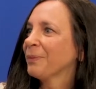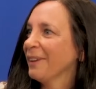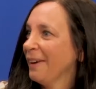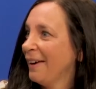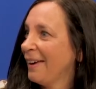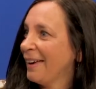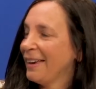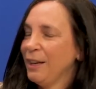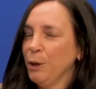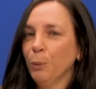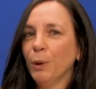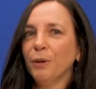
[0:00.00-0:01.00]
Wow.
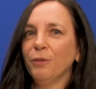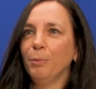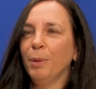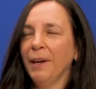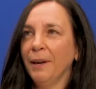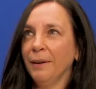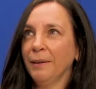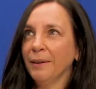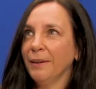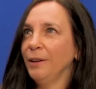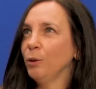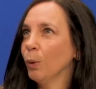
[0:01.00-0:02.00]
He would have
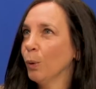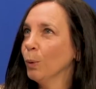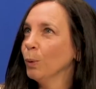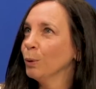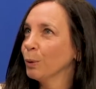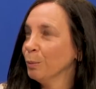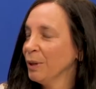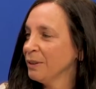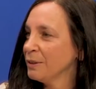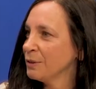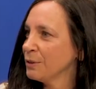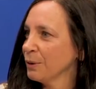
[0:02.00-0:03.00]
been an older
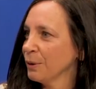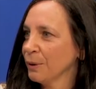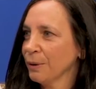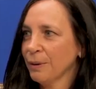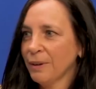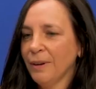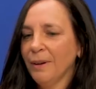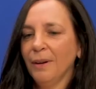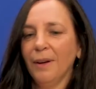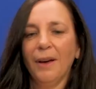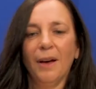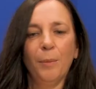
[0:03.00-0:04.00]
minister,
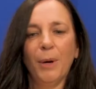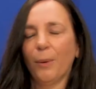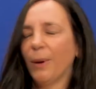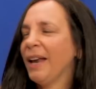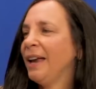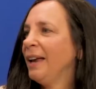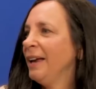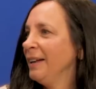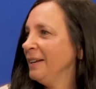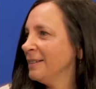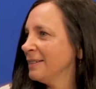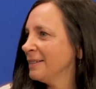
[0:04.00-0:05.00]
about
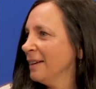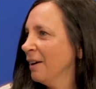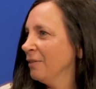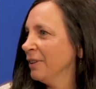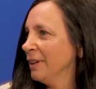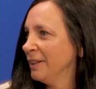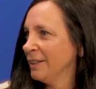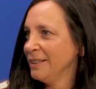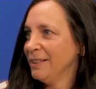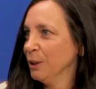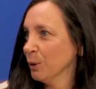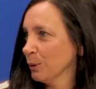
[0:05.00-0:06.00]
87
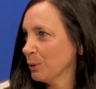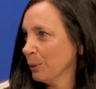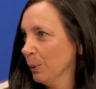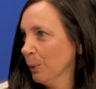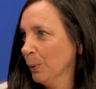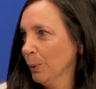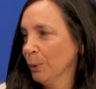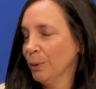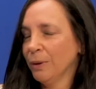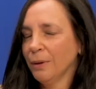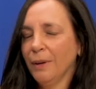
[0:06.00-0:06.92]
years old.